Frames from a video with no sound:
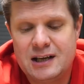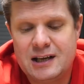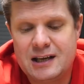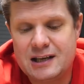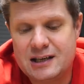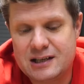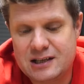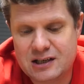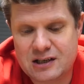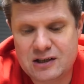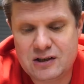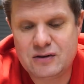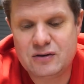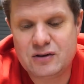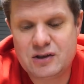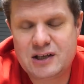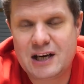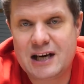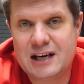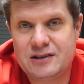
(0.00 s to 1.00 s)
is to
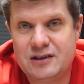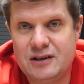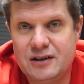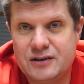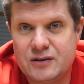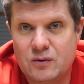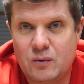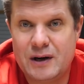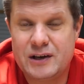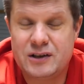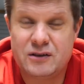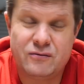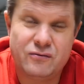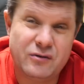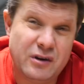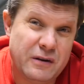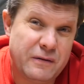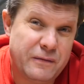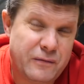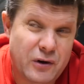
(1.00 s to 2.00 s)
use testing as a way to
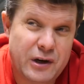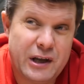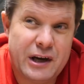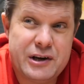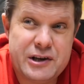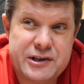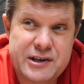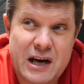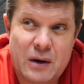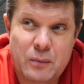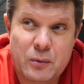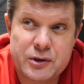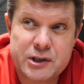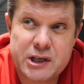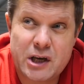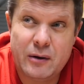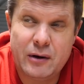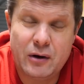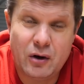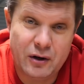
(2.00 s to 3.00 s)
really fully understand what's
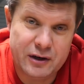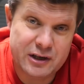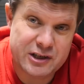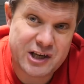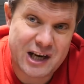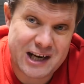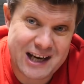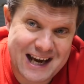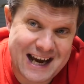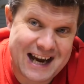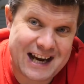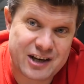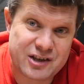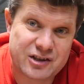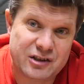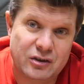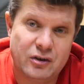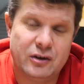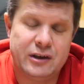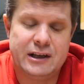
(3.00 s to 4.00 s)
going on and take
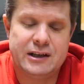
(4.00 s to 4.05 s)
action on